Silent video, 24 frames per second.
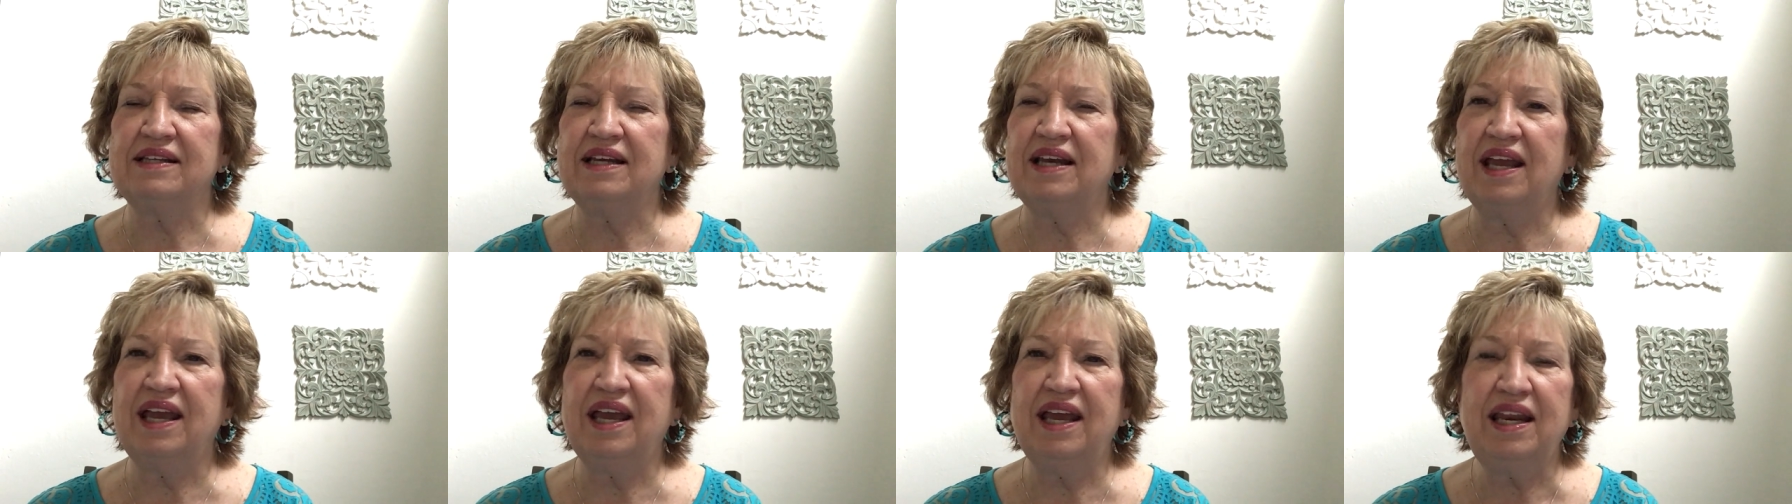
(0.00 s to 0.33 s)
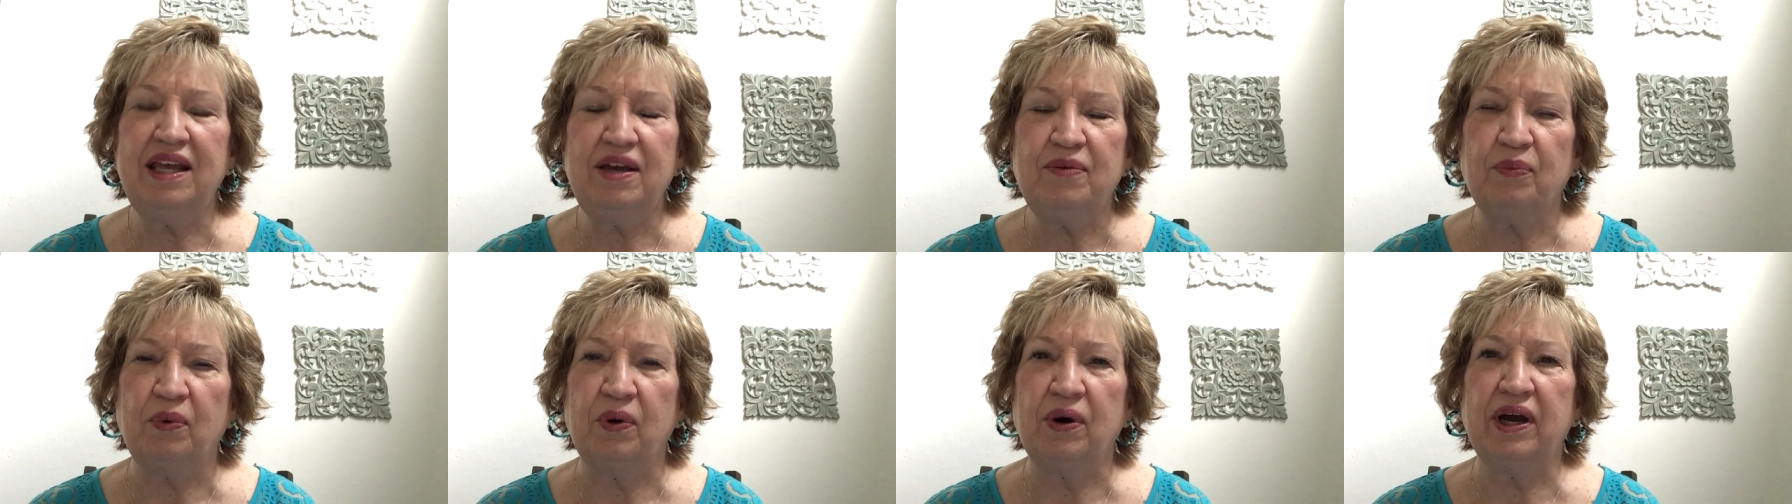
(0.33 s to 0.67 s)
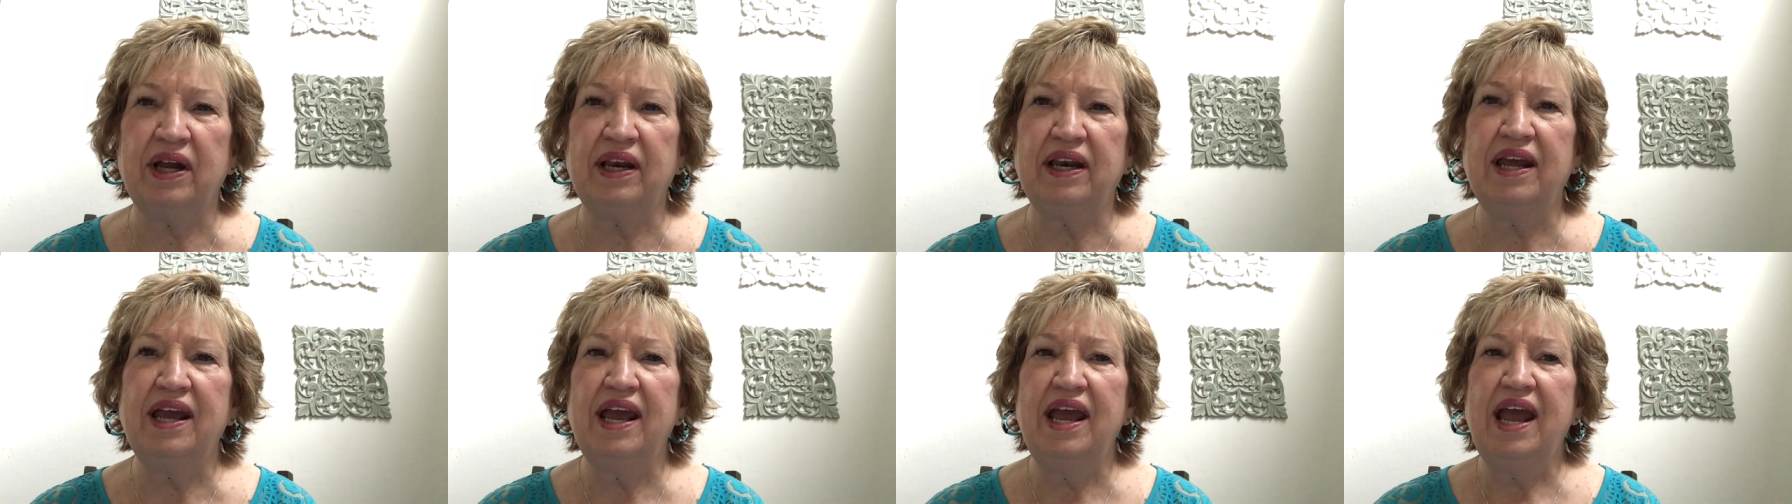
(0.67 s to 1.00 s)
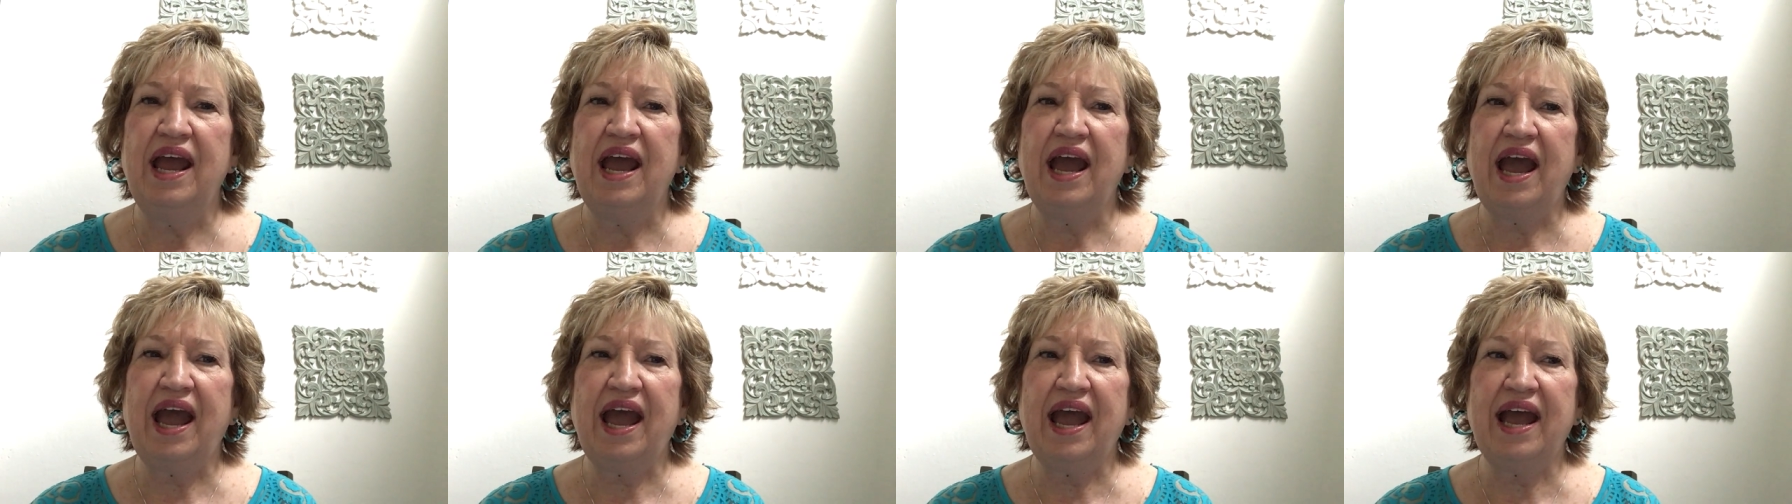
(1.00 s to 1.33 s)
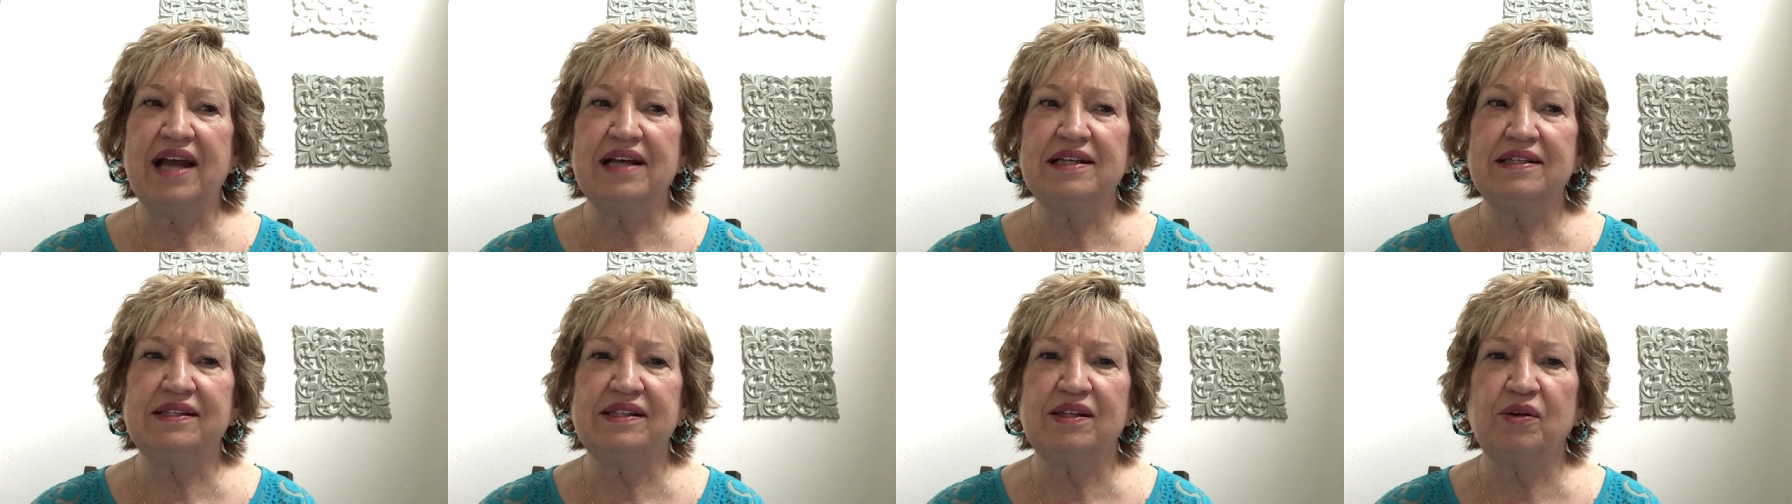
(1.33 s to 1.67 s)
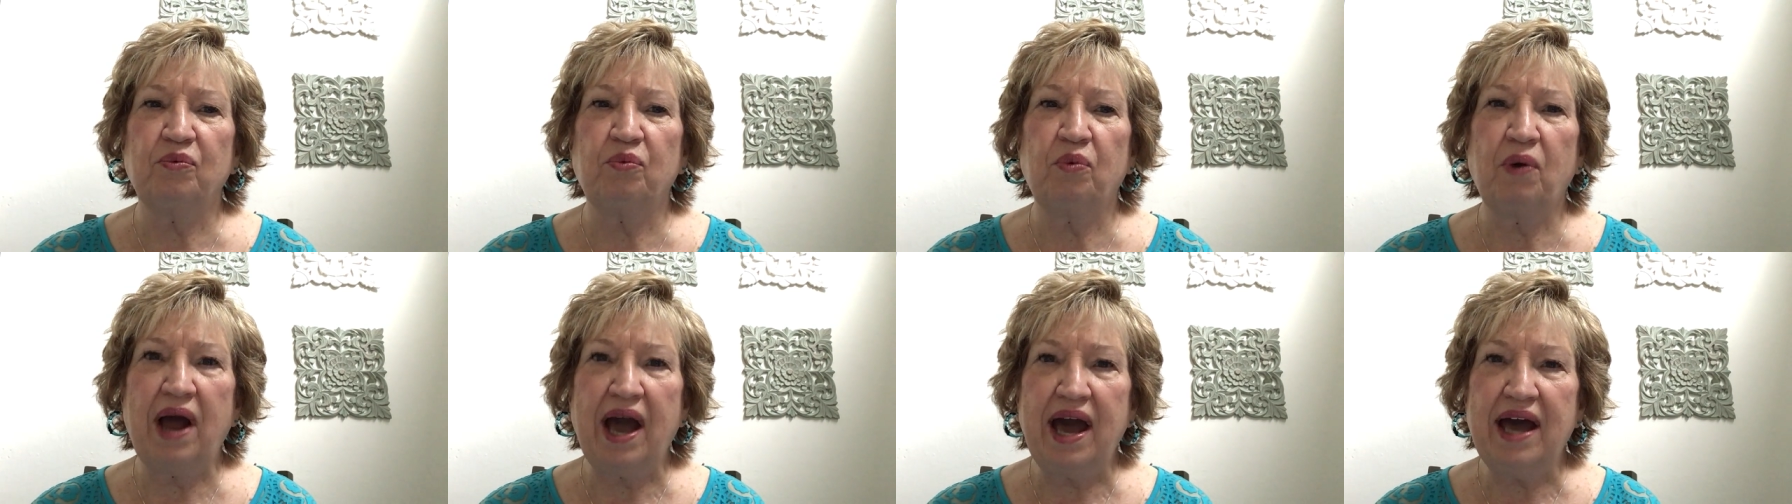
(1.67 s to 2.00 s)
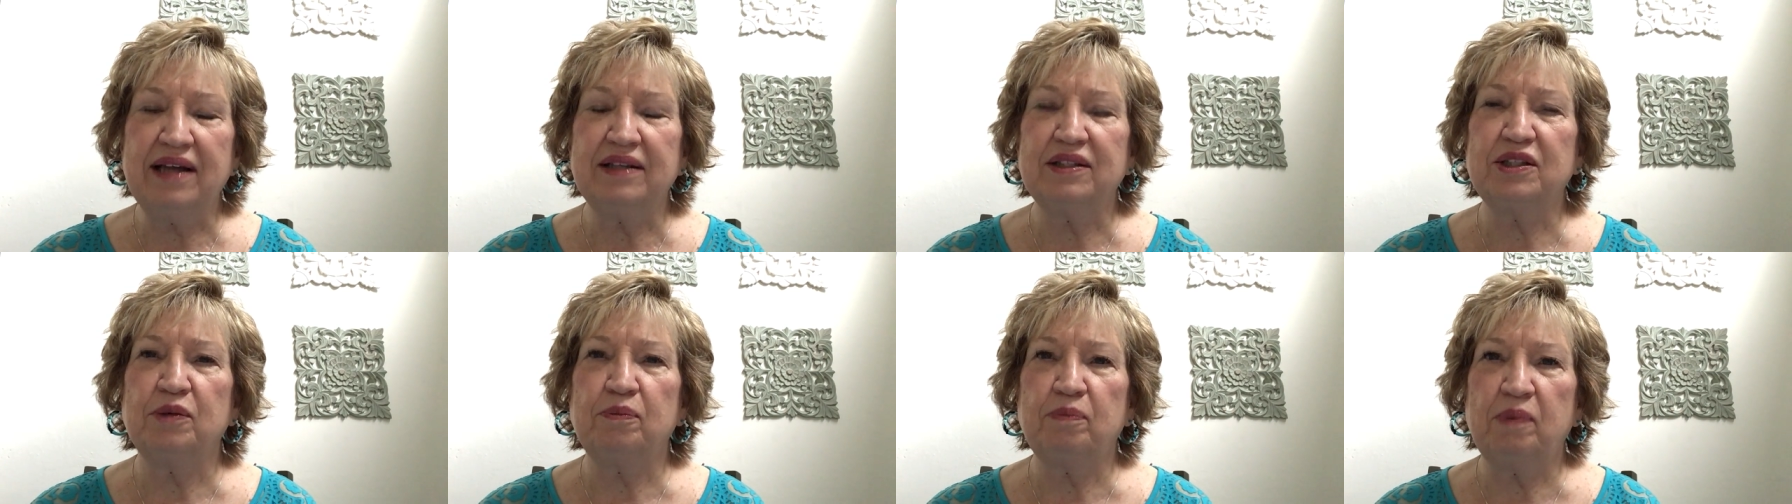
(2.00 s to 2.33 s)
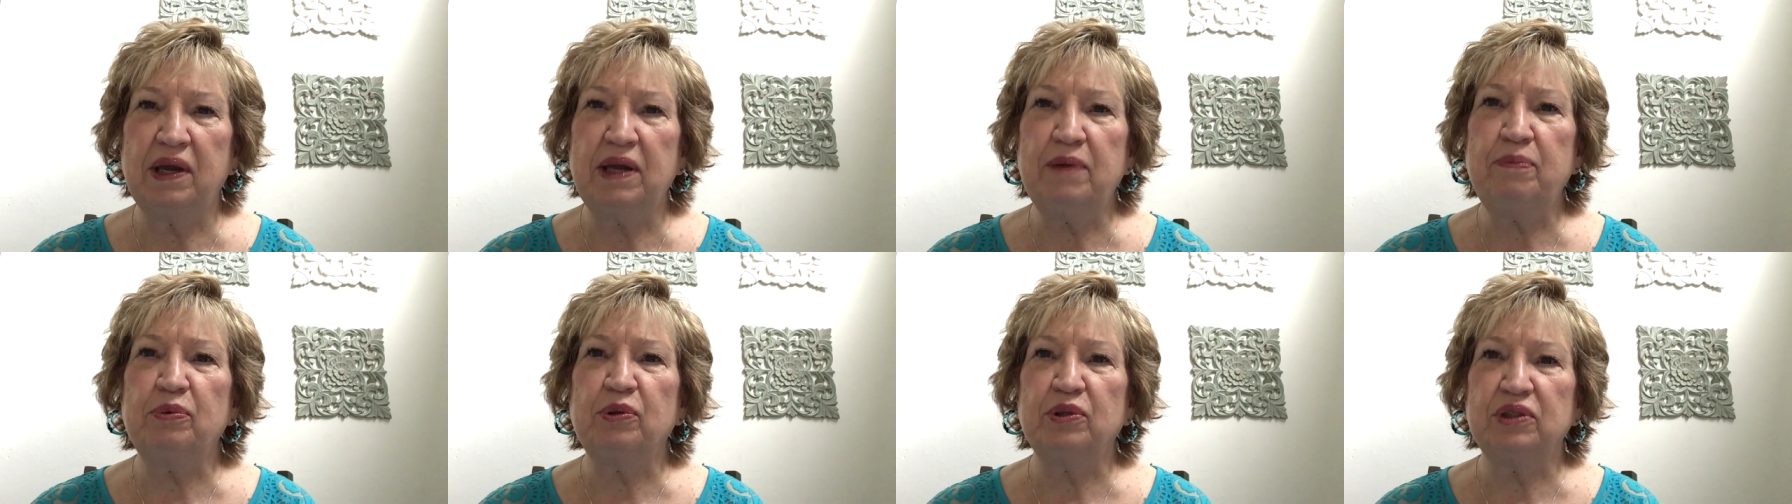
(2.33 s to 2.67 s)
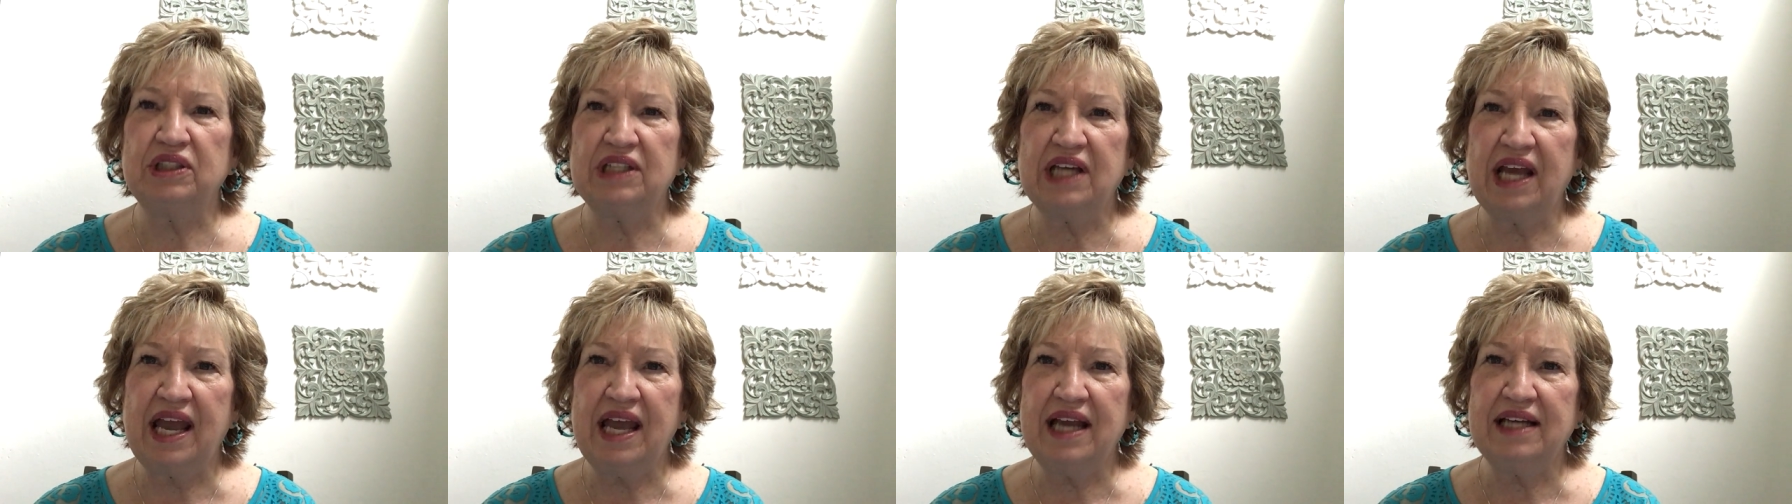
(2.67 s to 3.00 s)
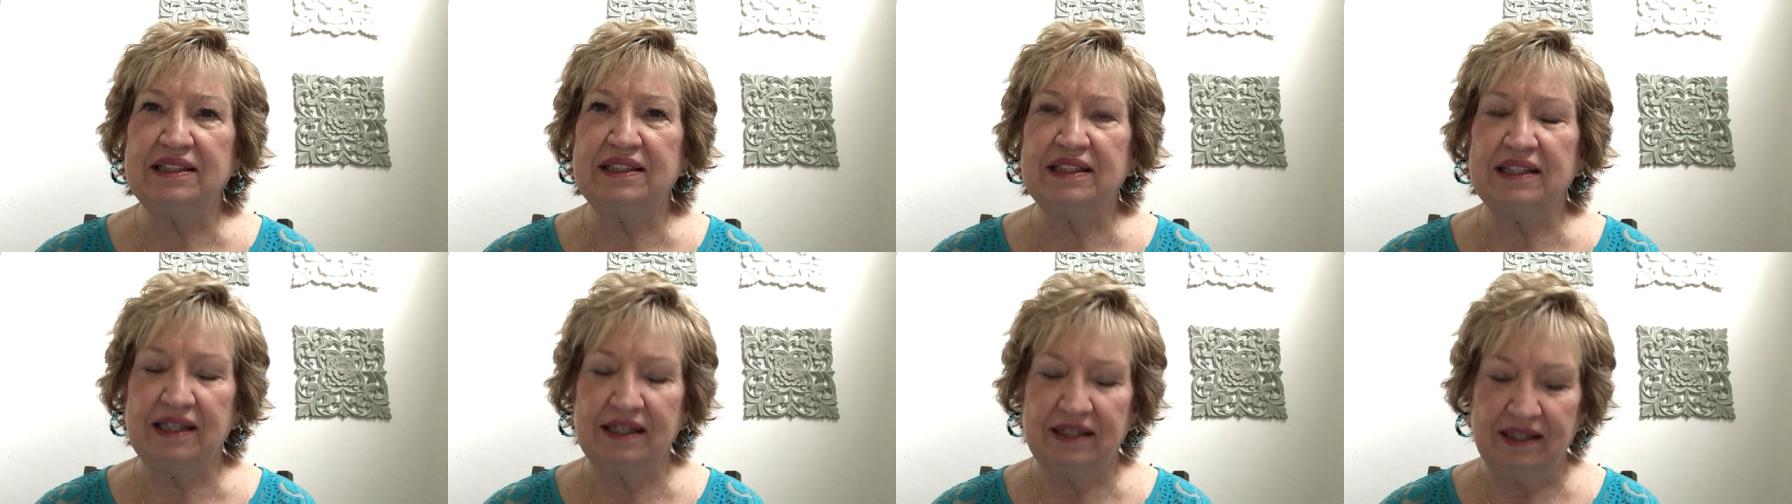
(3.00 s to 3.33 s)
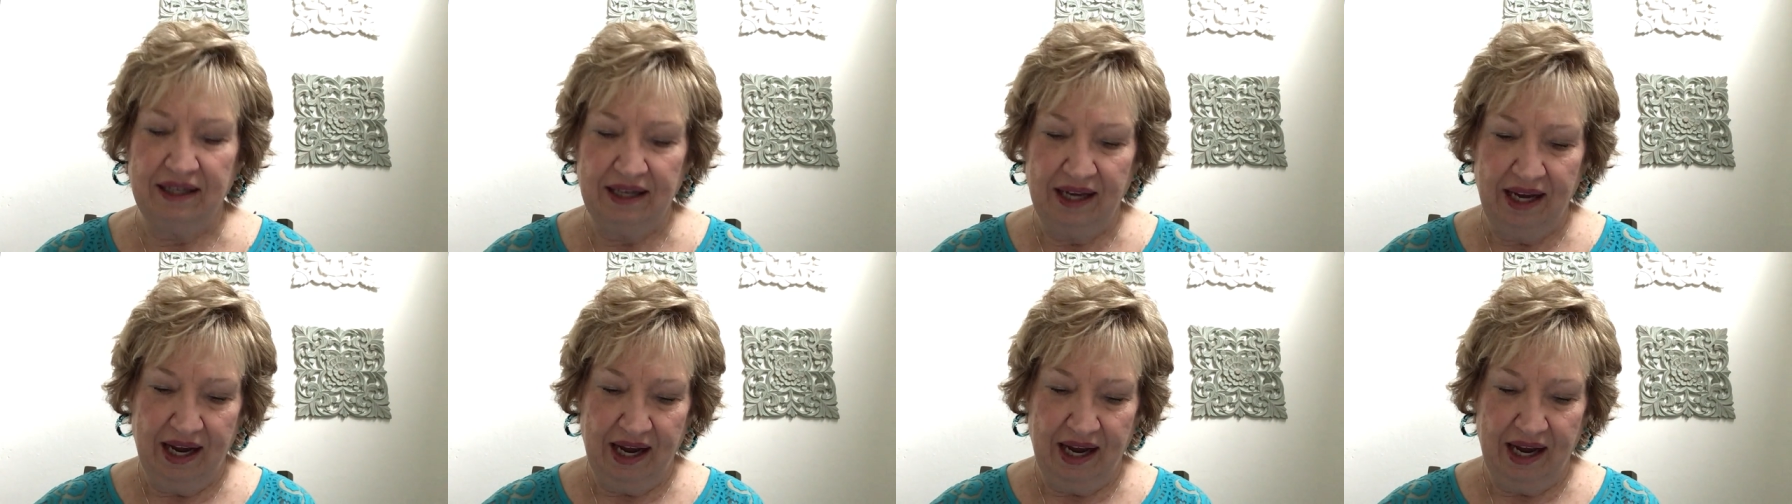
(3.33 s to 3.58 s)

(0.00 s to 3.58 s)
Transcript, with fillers: and anyone has the right to be protected